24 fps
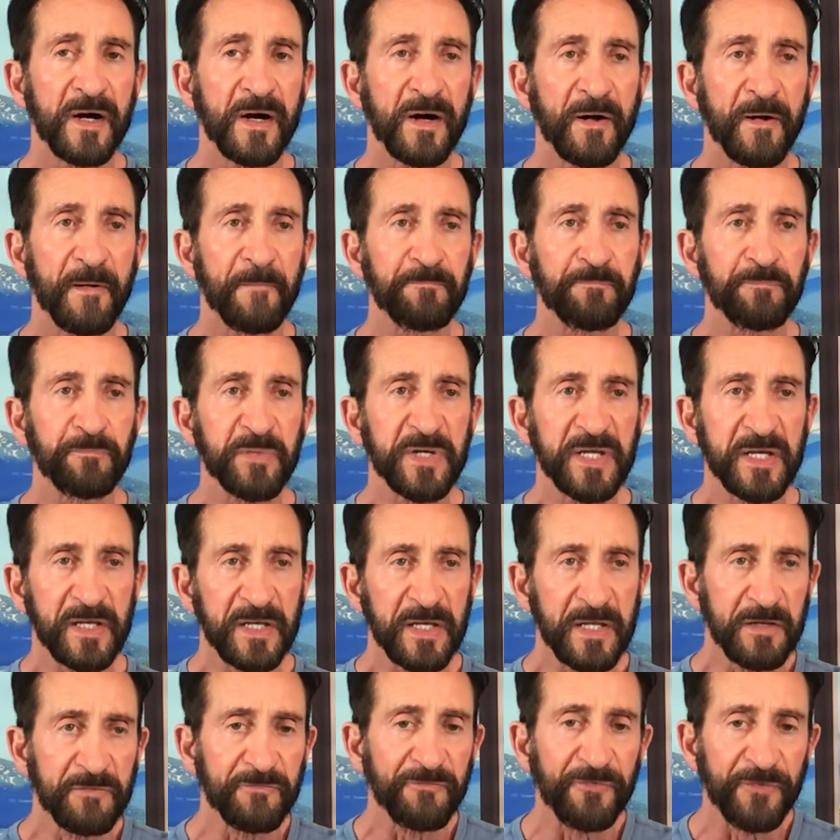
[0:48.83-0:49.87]
uh,
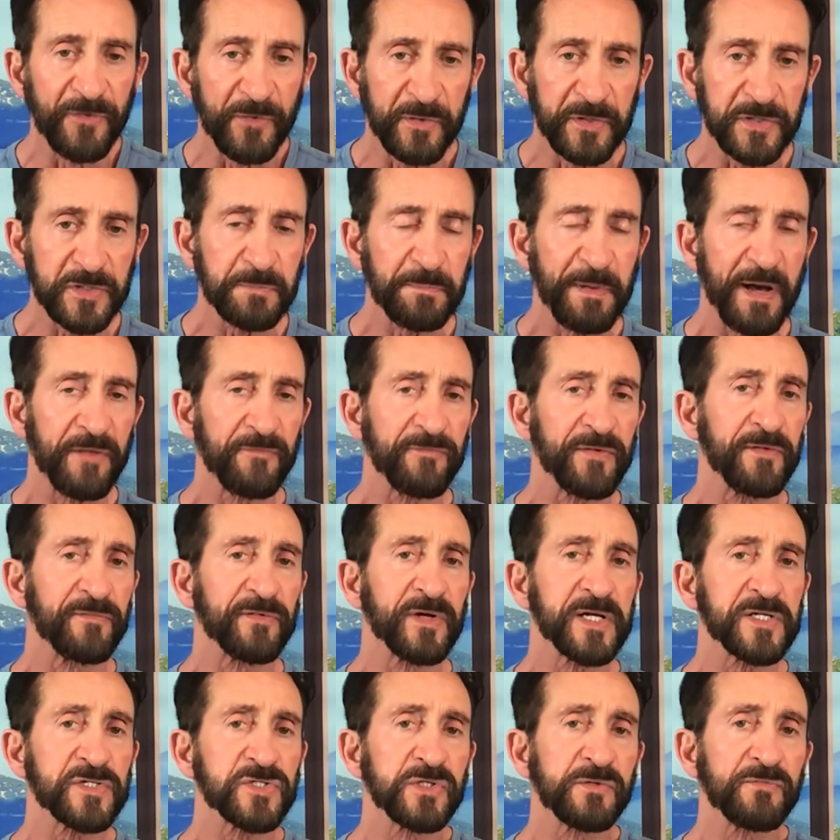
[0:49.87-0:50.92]
being influenced by the
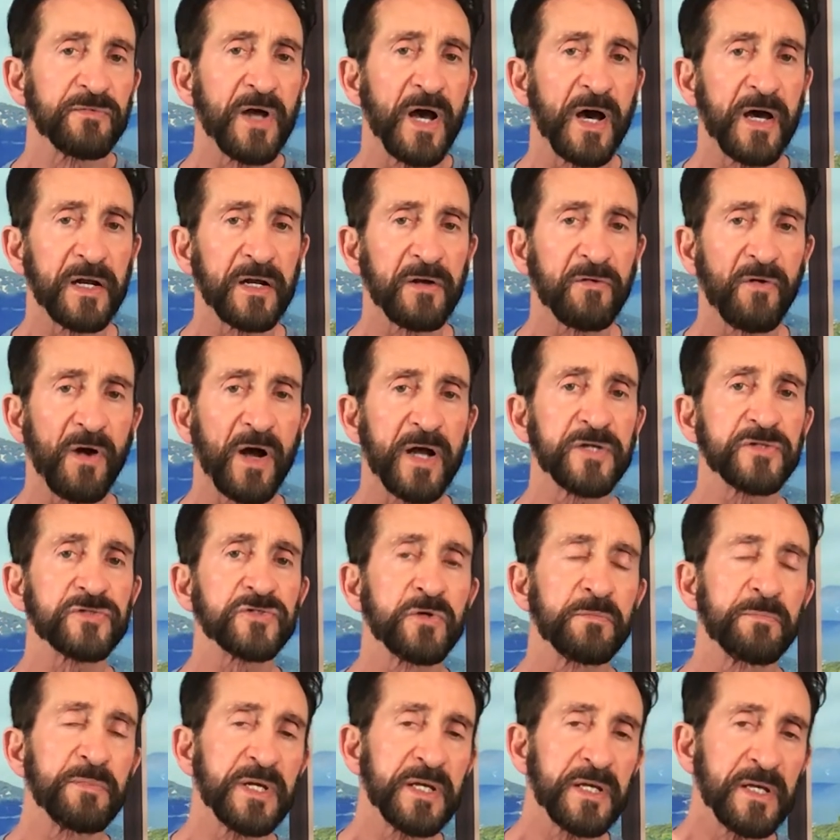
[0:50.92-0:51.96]
revelation of God in
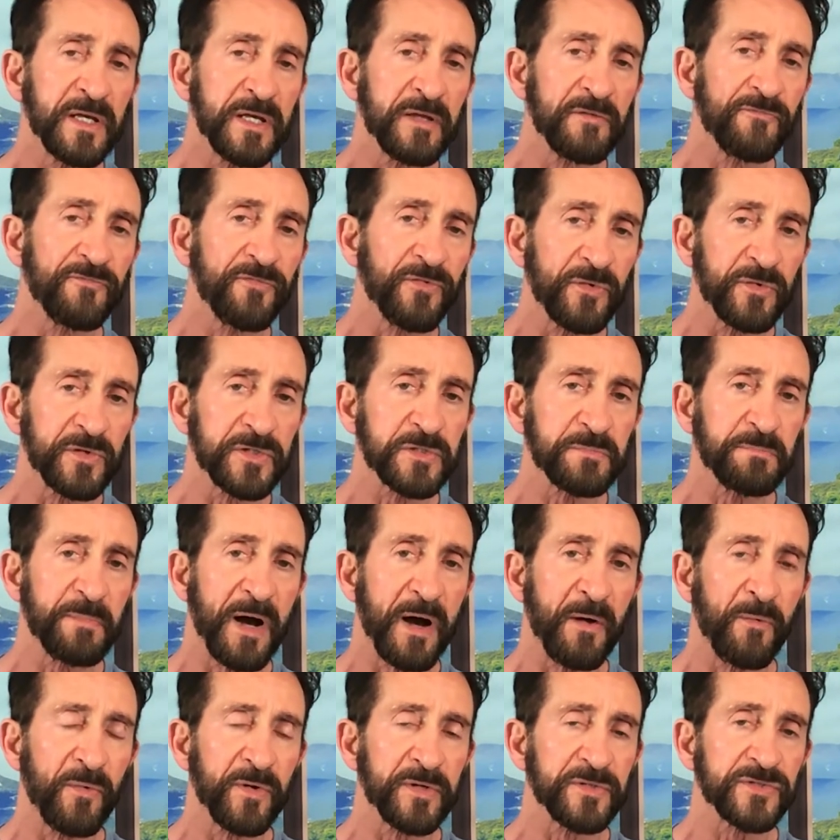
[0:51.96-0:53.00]
Christ or being influenced
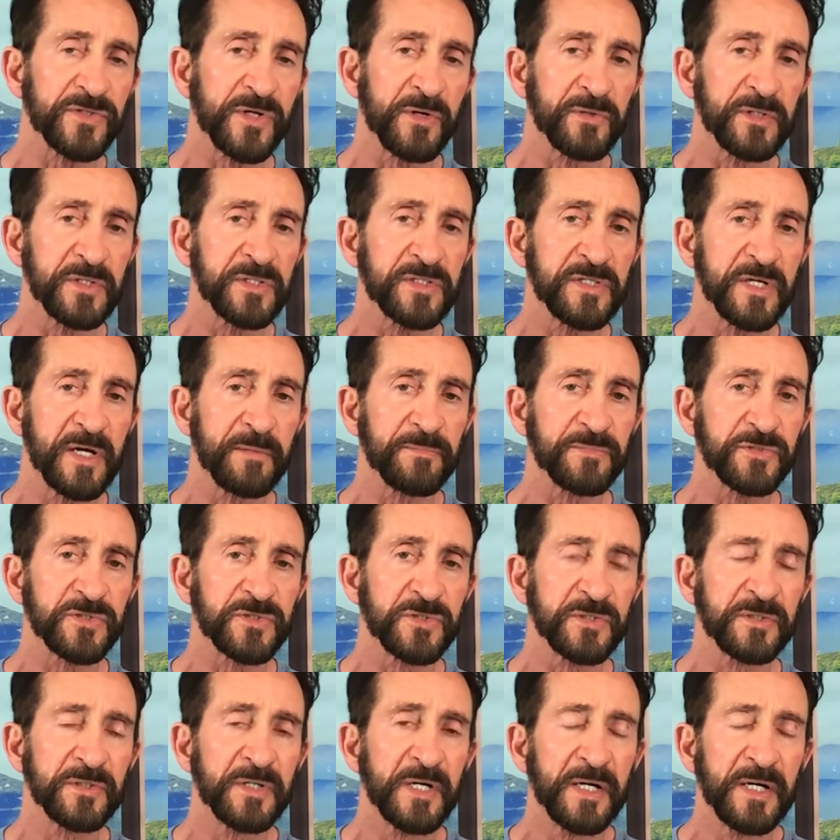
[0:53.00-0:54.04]
by one's own
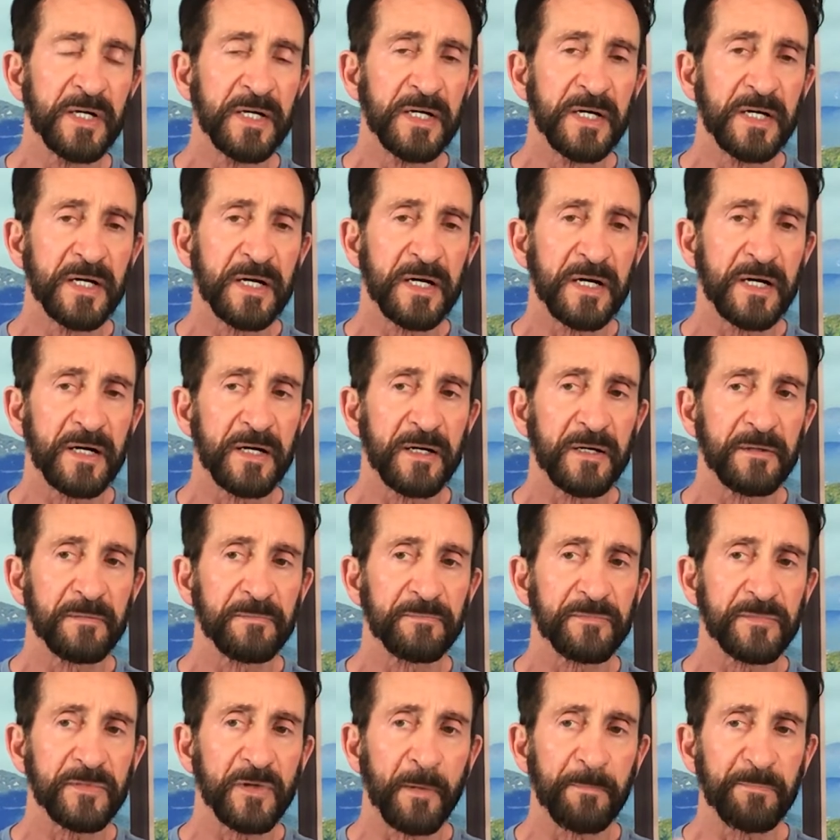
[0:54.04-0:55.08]
attempts to uh,
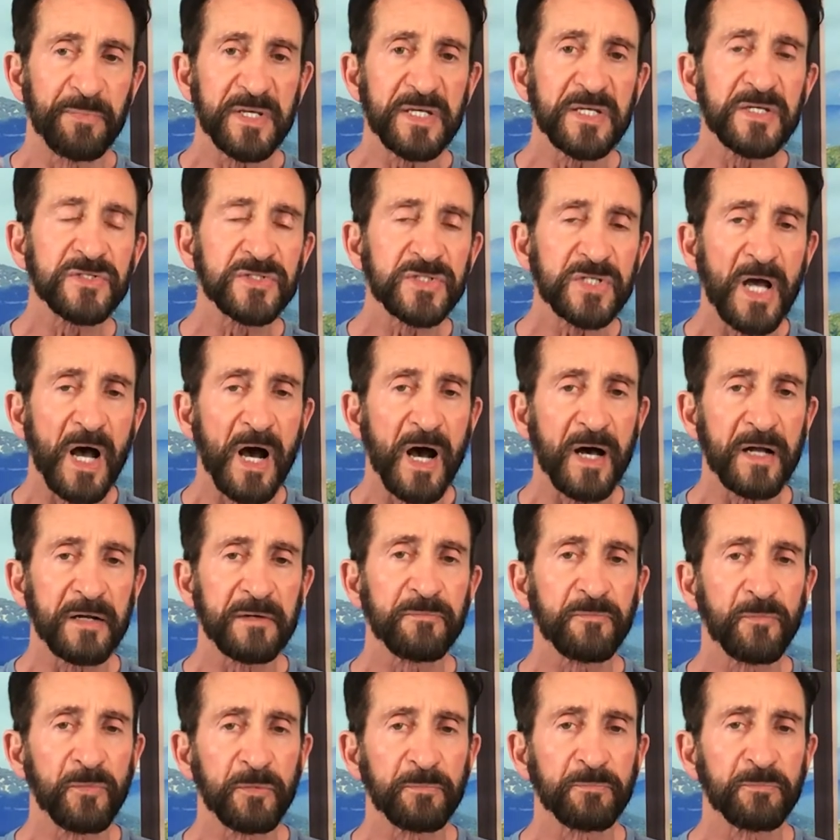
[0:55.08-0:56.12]
appease
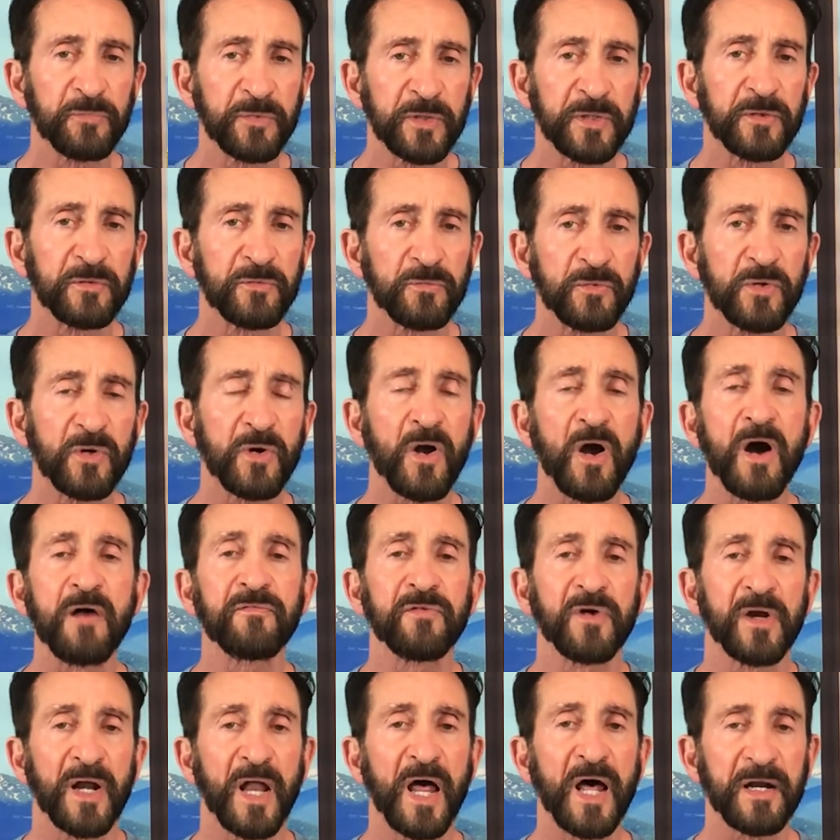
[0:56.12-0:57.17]
God we'll, we'll
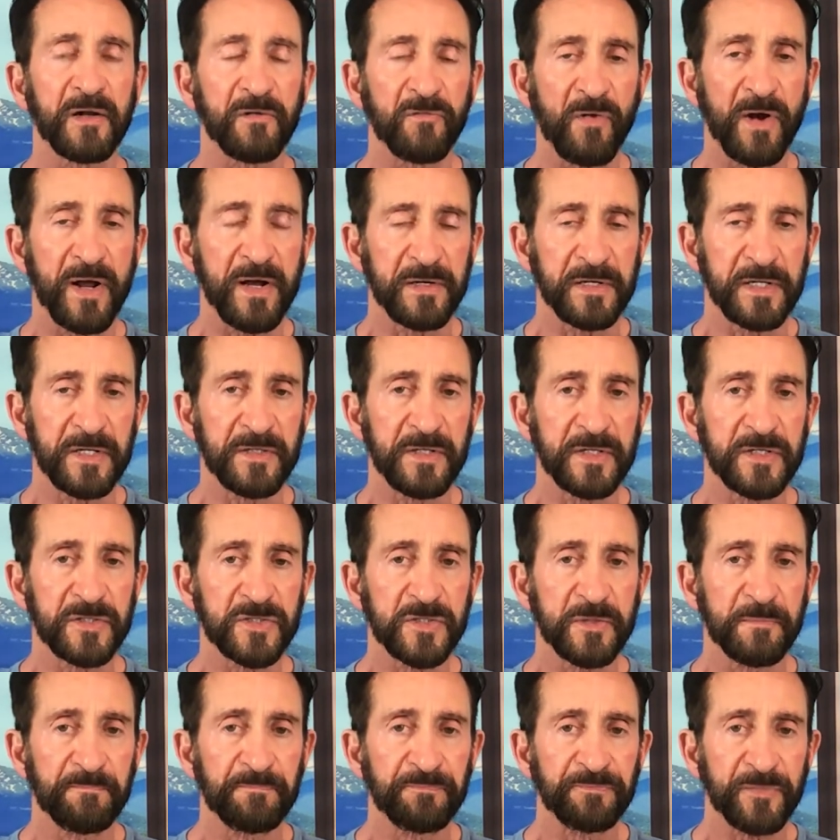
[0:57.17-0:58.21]
cover a lot of ground in
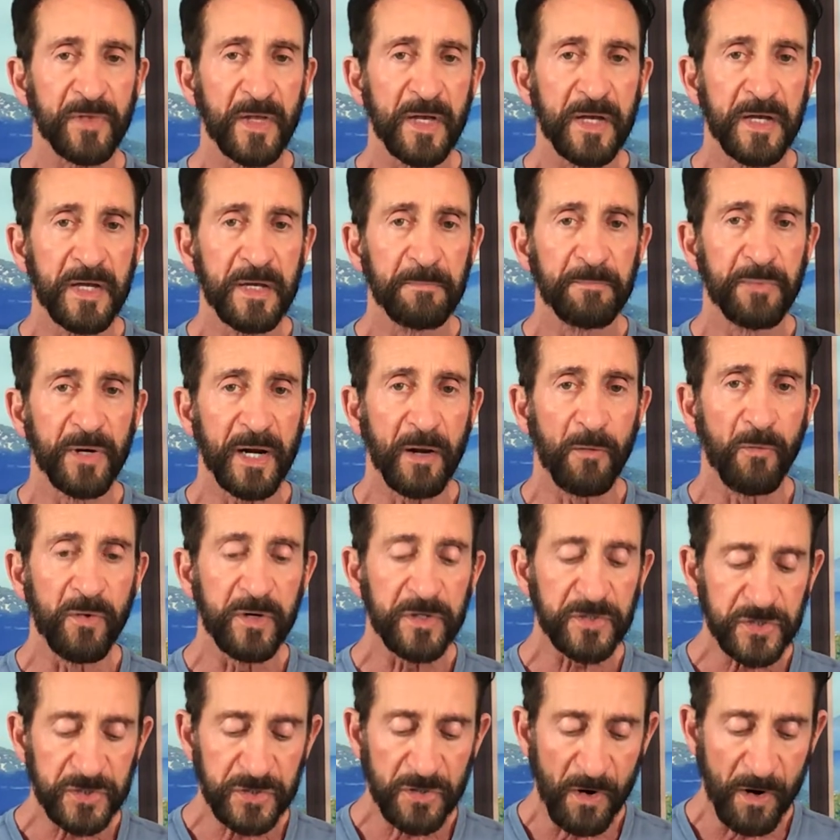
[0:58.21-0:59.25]
this. But I
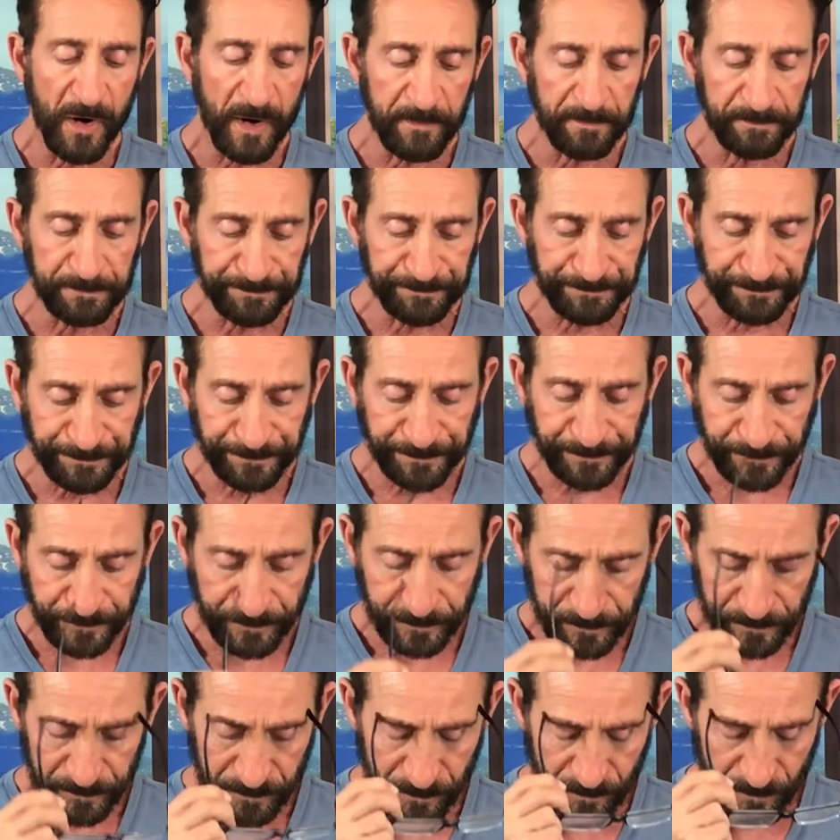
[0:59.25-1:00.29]
want to start
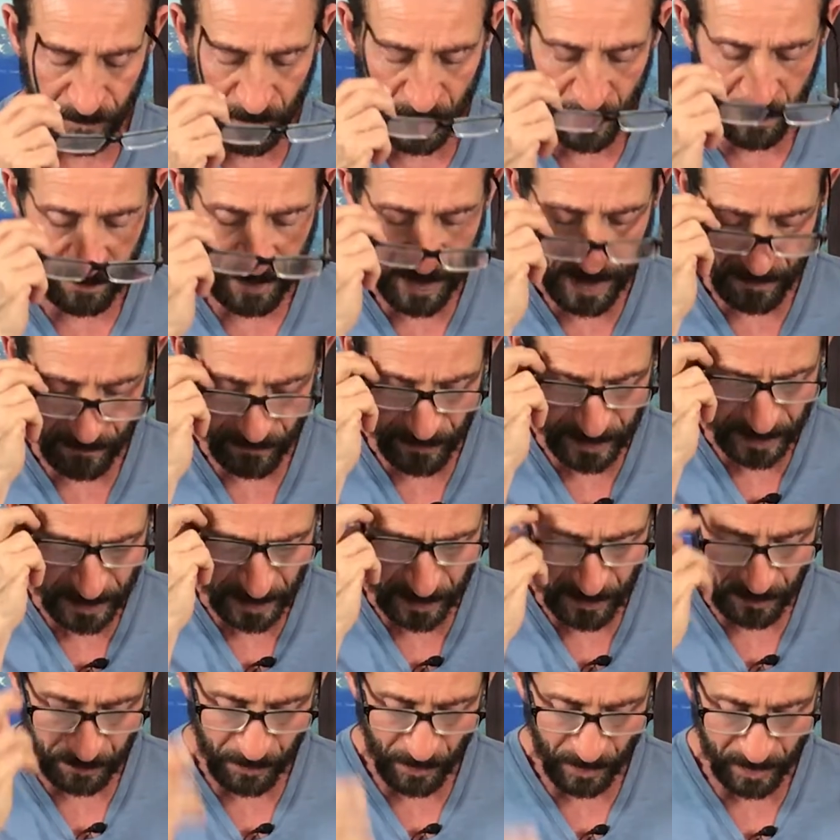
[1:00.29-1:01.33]
by
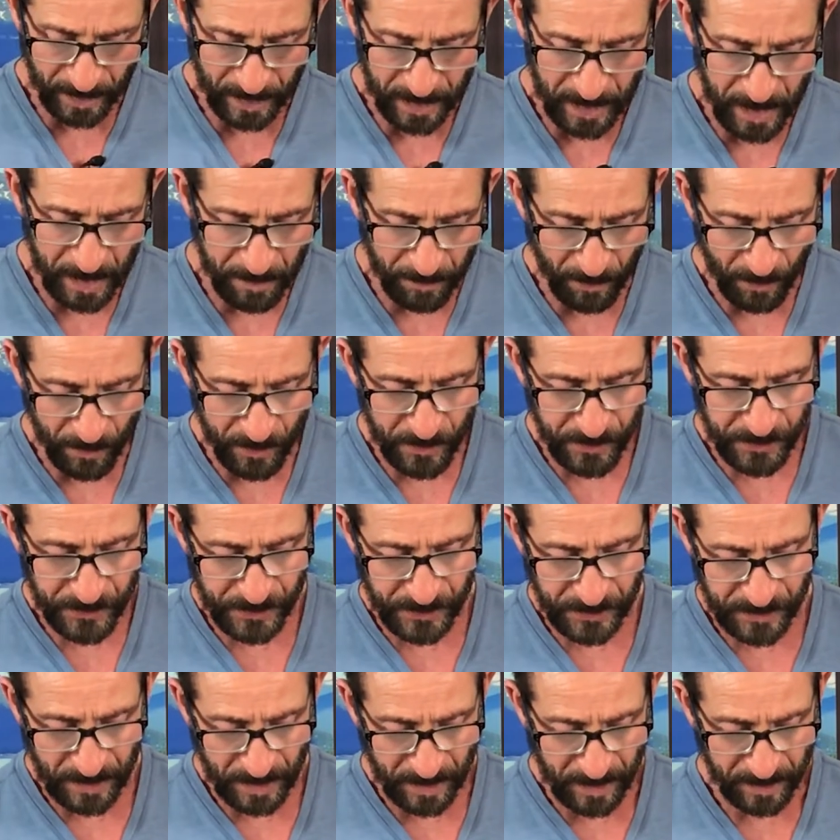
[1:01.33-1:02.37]
reading in the book of
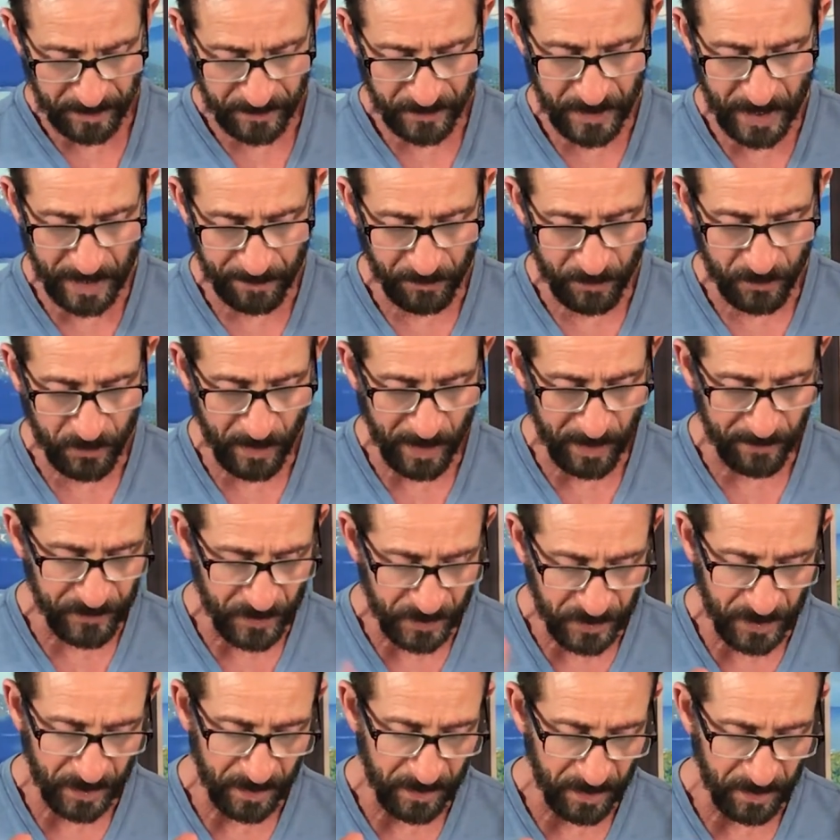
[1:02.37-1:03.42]
Hebrews, uh, chapter 12,
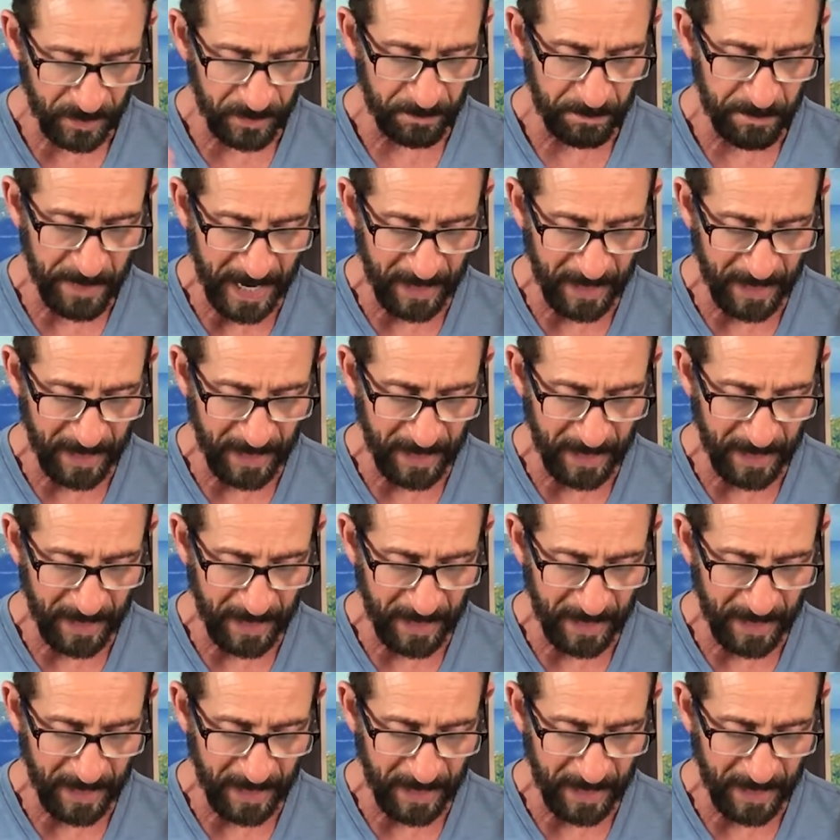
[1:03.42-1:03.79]
just a little